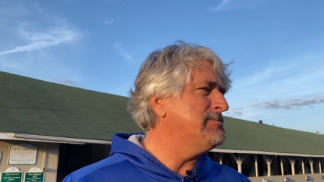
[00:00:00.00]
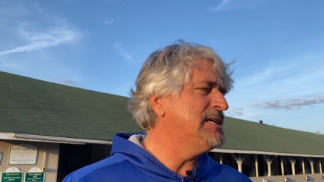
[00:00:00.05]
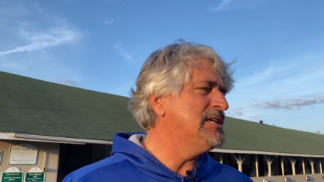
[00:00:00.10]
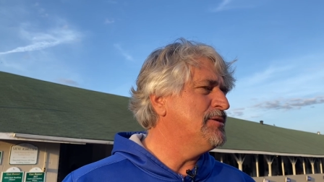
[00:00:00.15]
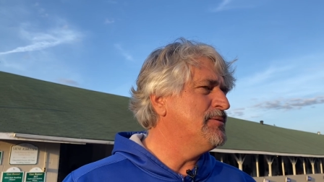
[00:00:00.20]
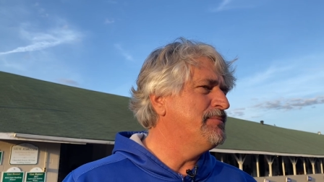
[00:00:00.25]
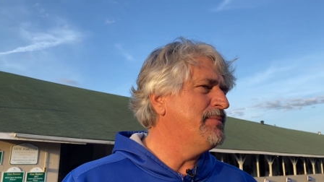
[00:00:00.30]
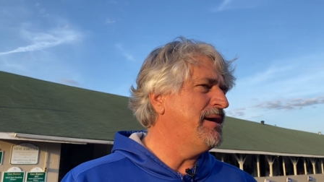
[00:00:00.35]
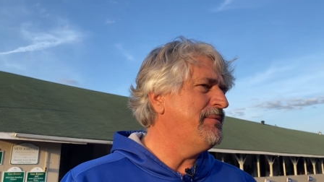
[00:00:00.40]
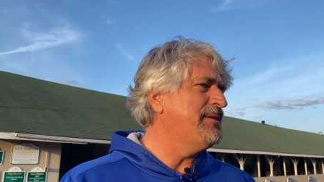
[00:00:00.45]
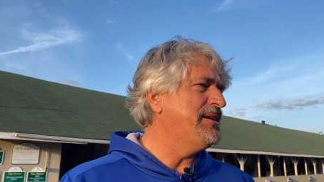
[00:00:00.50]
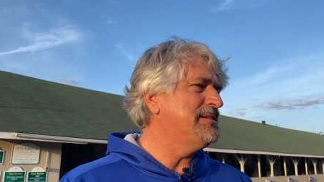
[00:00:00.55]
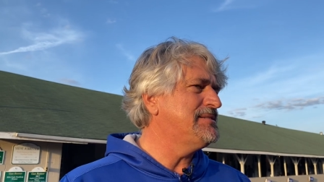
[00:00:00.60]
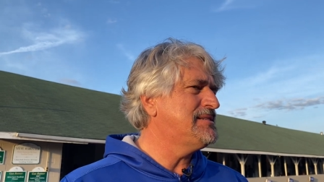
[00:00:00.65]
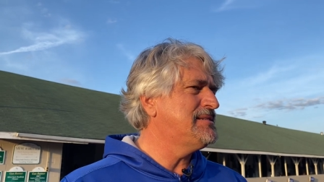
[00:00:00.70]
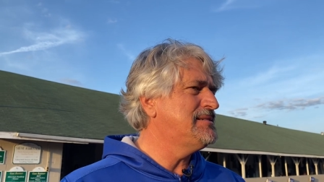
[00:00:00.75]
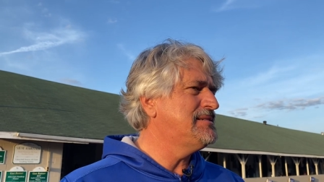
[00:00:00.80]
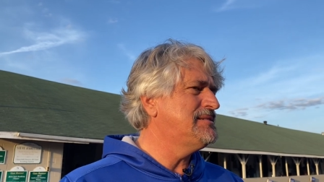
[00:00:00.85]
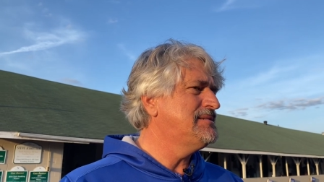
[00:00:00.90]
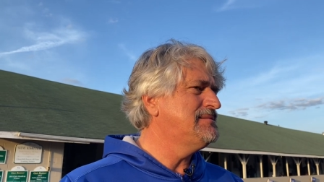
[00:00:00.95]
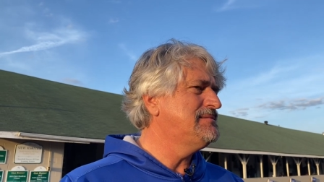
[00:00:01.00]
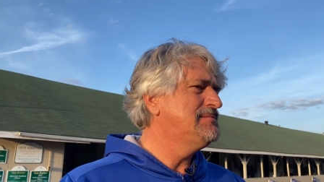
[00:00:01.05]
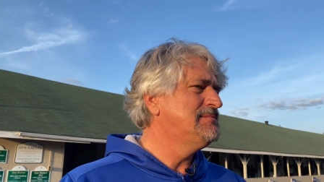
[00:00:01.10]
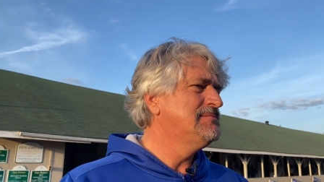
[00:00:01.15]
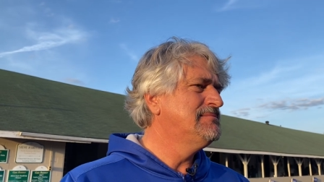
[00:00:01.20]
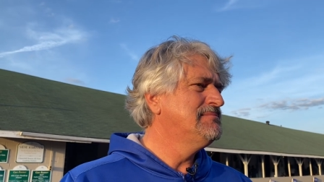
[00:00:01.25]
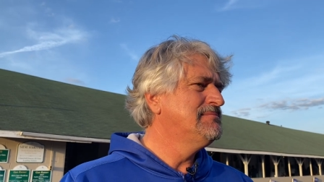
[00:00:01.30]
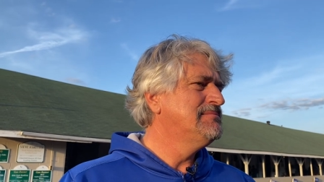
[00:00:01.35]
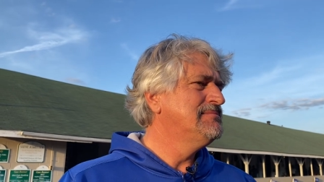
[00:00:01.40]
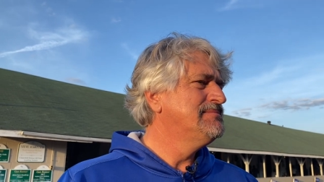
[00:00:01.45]
you know, maybe it's
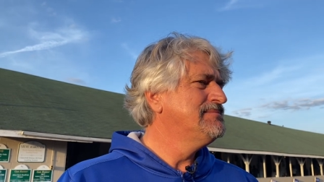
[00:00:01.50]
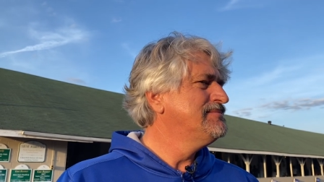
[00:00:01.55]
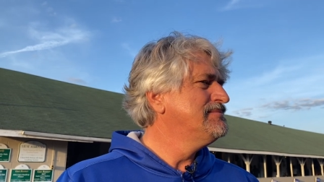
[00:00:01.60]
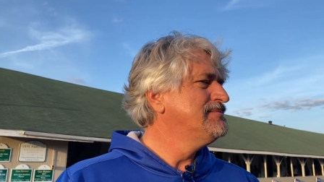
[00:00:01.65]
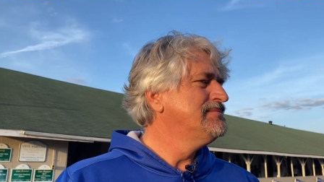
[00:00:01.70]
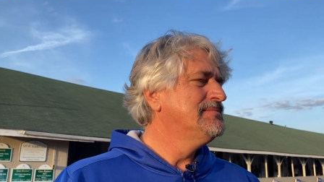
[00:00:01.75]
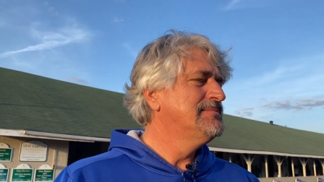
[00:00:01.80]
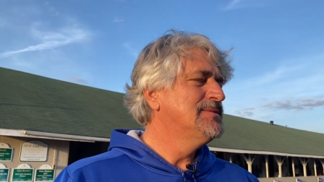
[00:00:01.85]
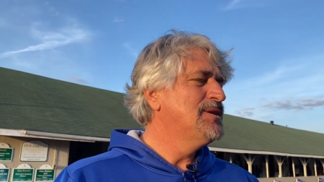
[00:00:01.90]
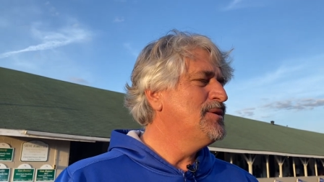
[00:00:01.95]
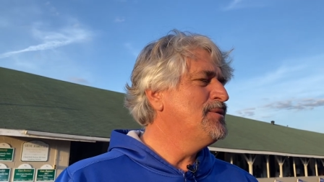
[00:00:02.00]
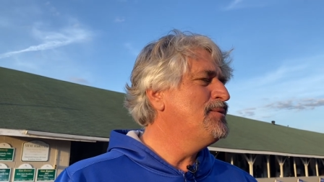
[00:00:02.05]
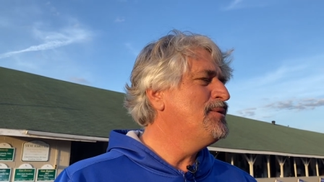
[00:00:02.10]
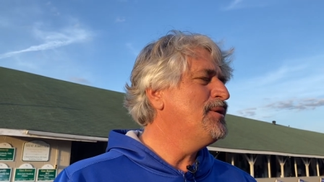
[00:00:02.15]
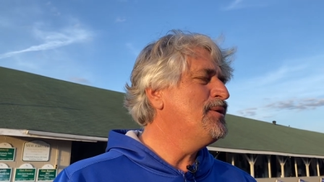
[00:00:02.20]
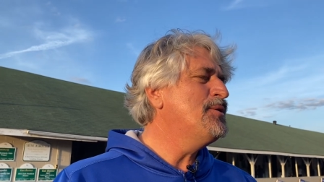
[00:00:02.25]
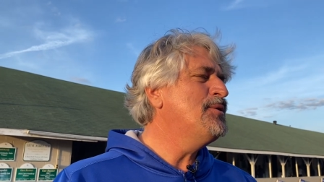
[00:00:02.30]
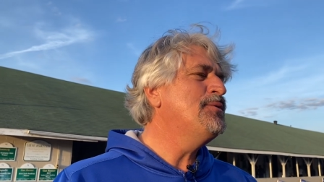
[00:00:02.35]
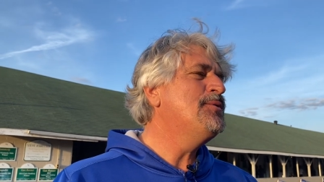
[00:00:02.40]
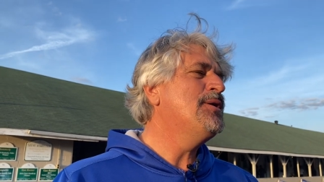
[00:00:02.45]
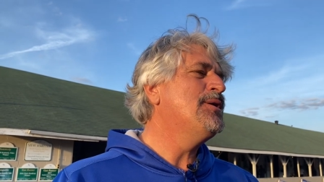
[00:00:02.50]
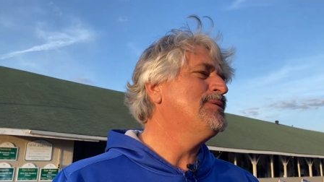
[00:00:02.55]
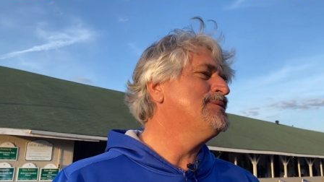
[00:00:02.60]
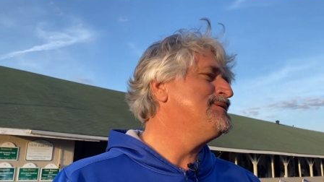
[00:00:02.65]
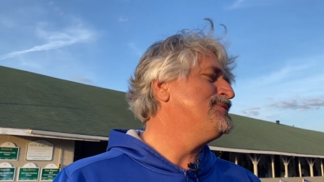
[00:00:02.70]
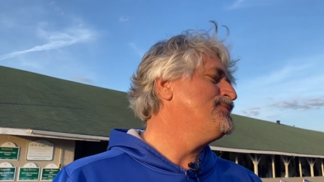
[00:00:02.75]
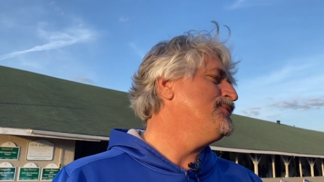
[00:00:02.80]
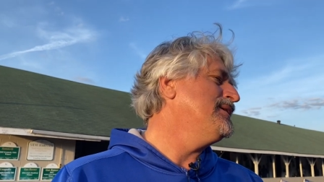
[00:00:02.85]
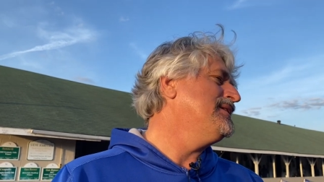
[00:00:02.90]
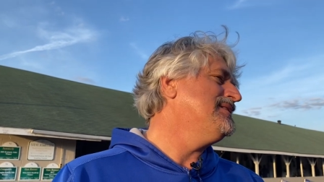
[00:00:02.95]
who
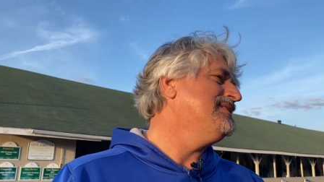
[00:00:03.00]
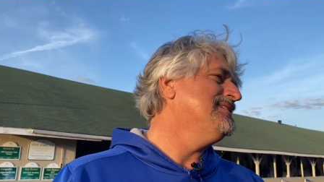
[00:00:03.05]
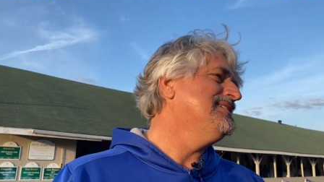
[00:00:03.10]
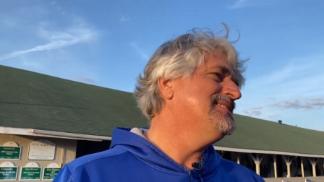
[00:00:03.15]
knows what